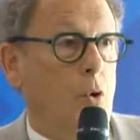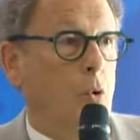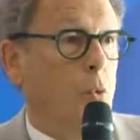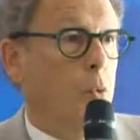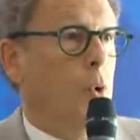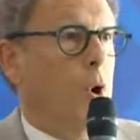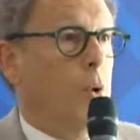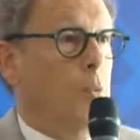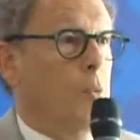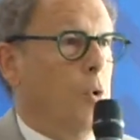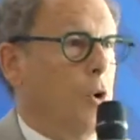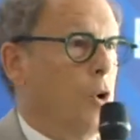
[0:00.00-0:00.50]

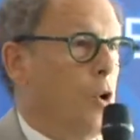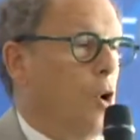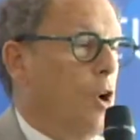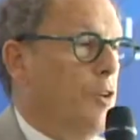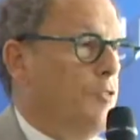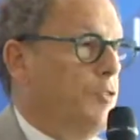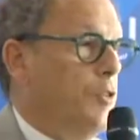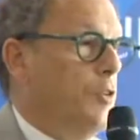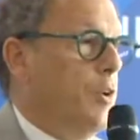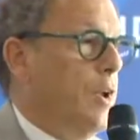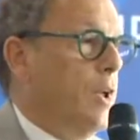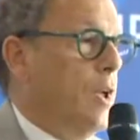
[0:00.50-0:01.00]
what we're
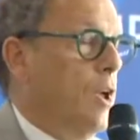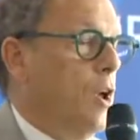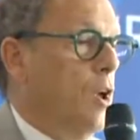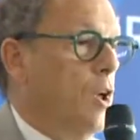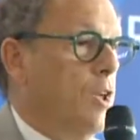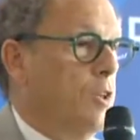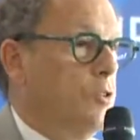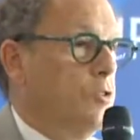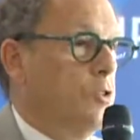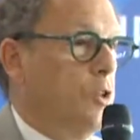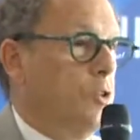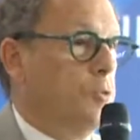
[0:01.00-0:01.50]
offering.
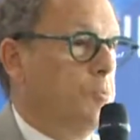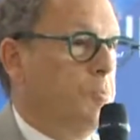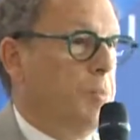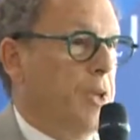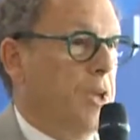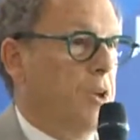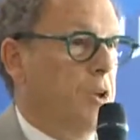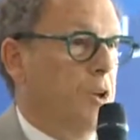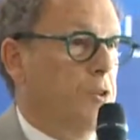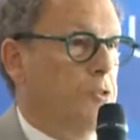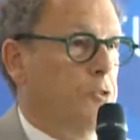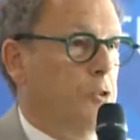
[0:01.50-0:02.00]
Is it
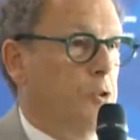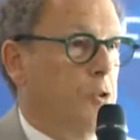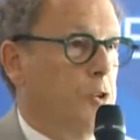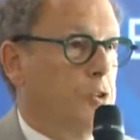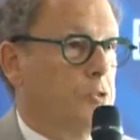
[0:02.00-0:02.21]
because there